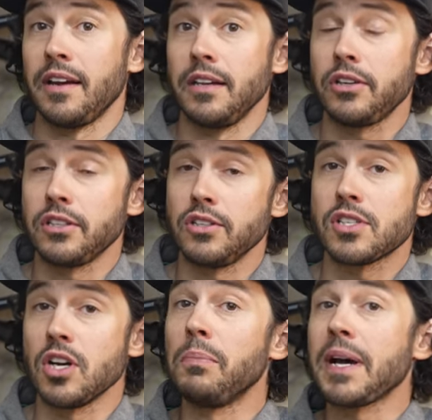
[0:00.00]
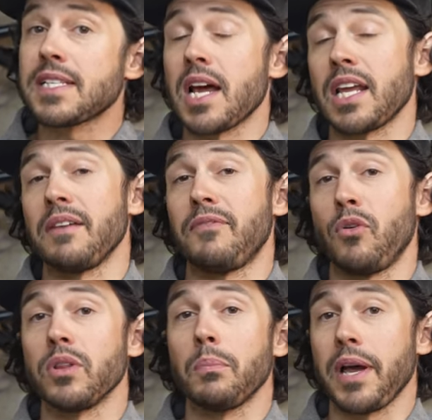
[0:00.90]
And you can do so by signing up
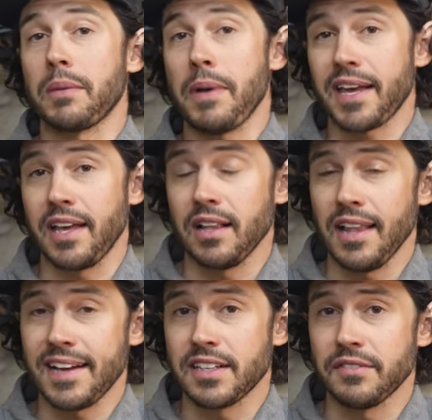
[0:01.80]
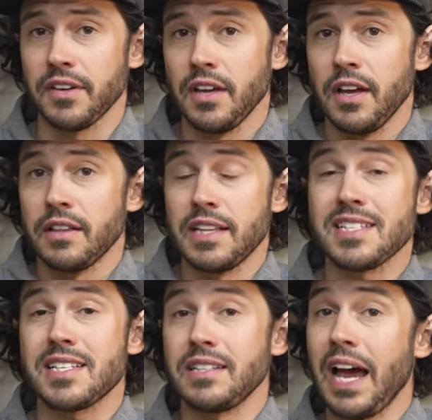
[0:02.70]
for the Bike Packing Collective.
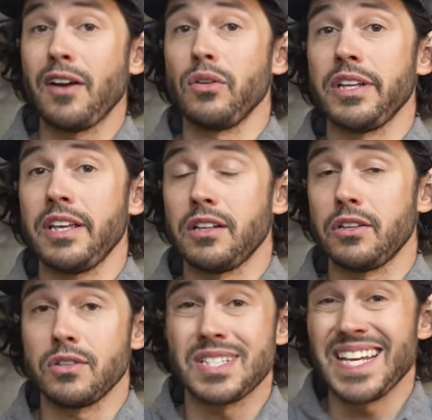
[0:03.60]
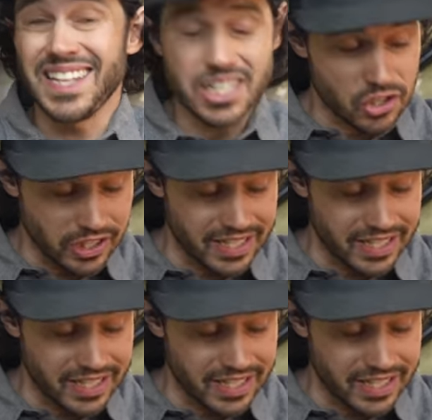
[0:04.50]
This not only includes industry